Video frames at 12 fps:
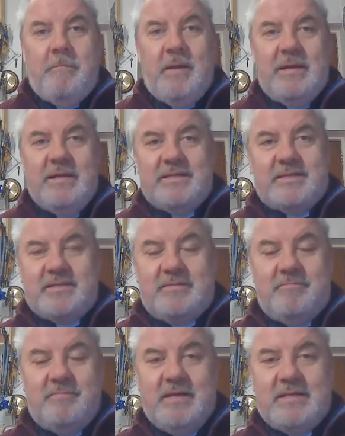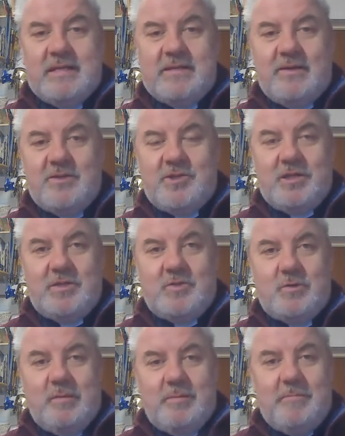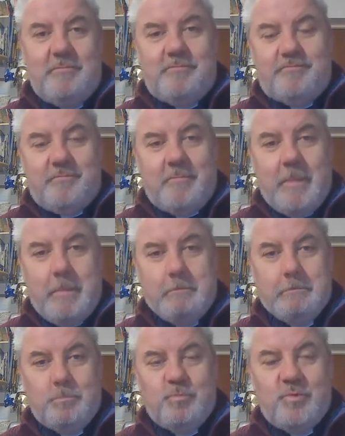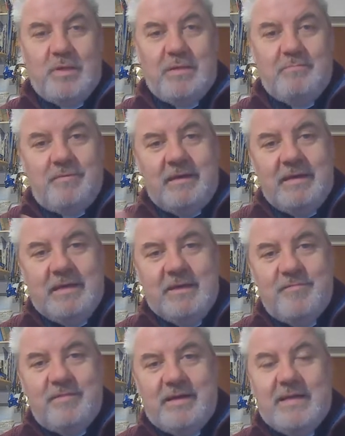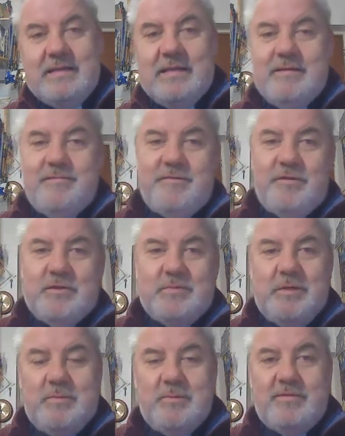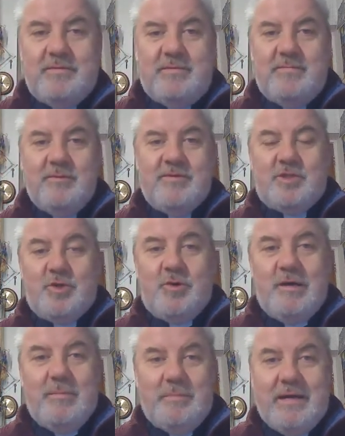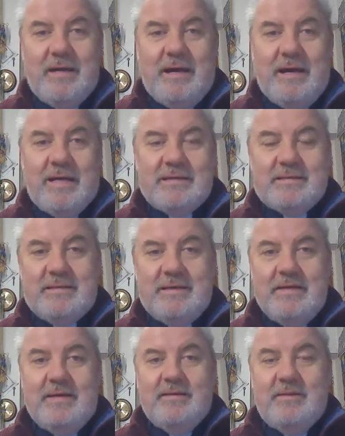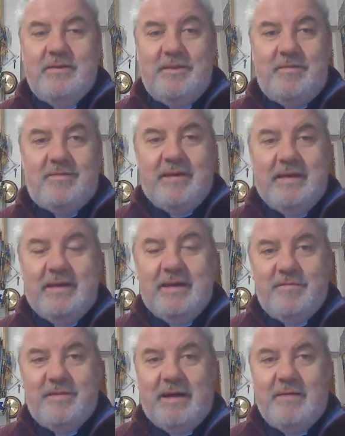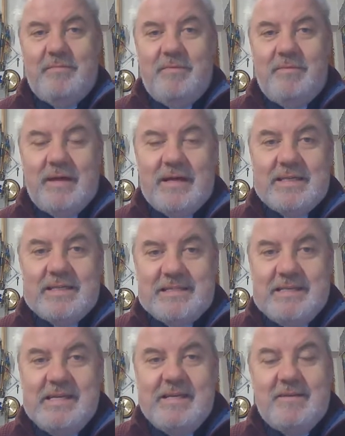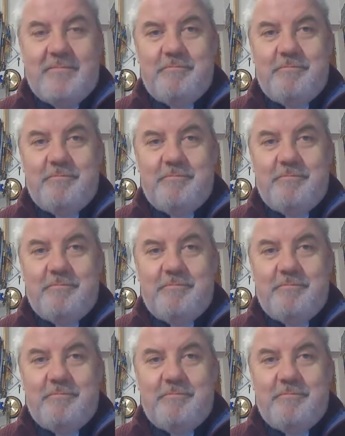and it's it's a touching story, but while I'm thinking of that, and it fills me with, with joy in my heart. Than thinking of that that scene.